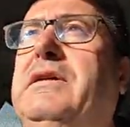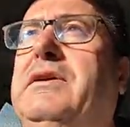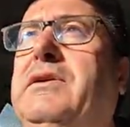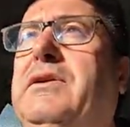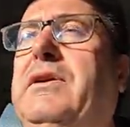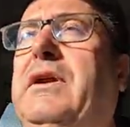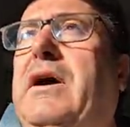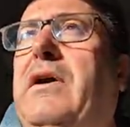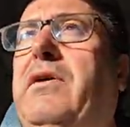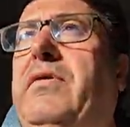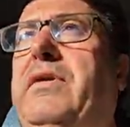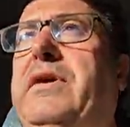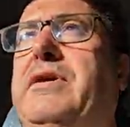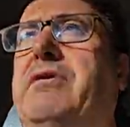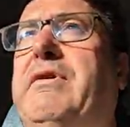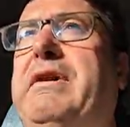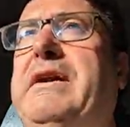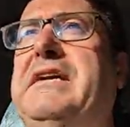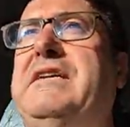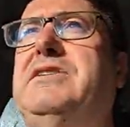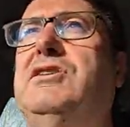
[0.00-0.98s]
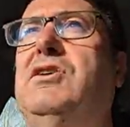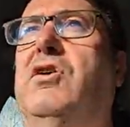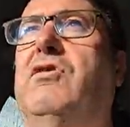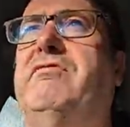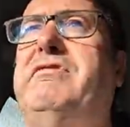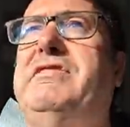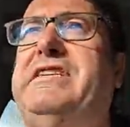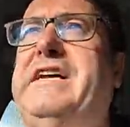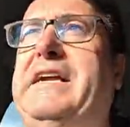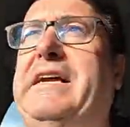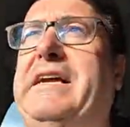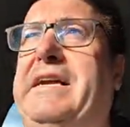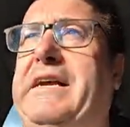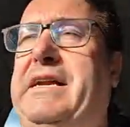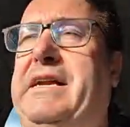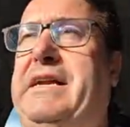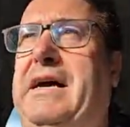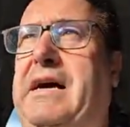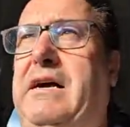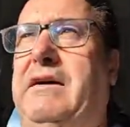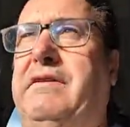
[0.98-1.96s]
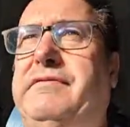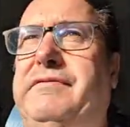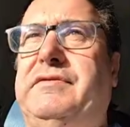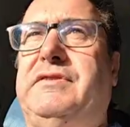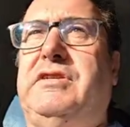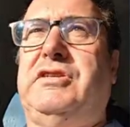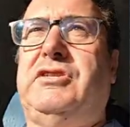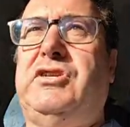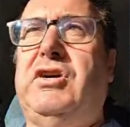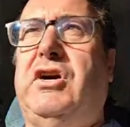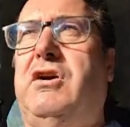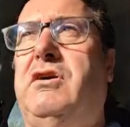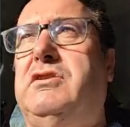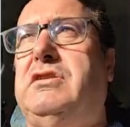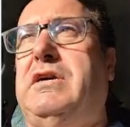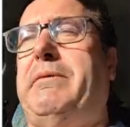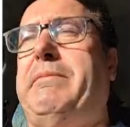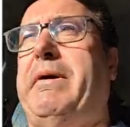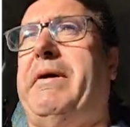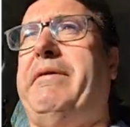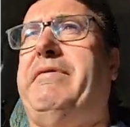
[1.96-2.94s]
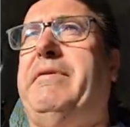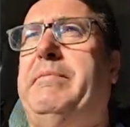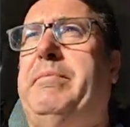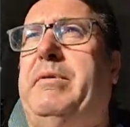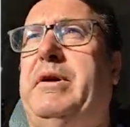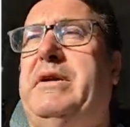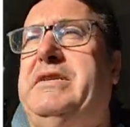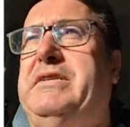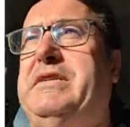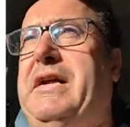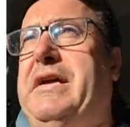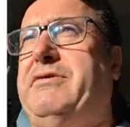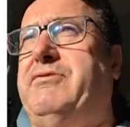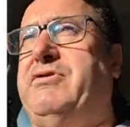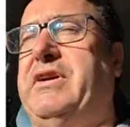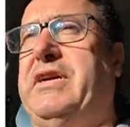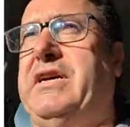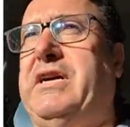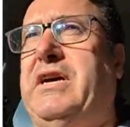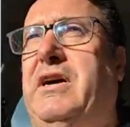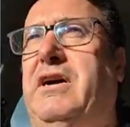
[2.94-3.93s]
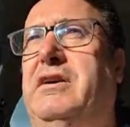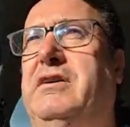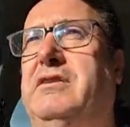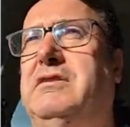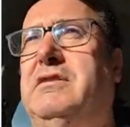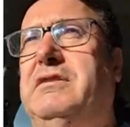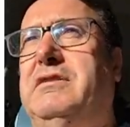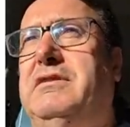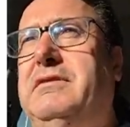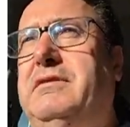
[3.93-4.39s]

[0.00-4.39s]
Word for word: you know, the grid is not resilient enough to charge up everybody's electric cars,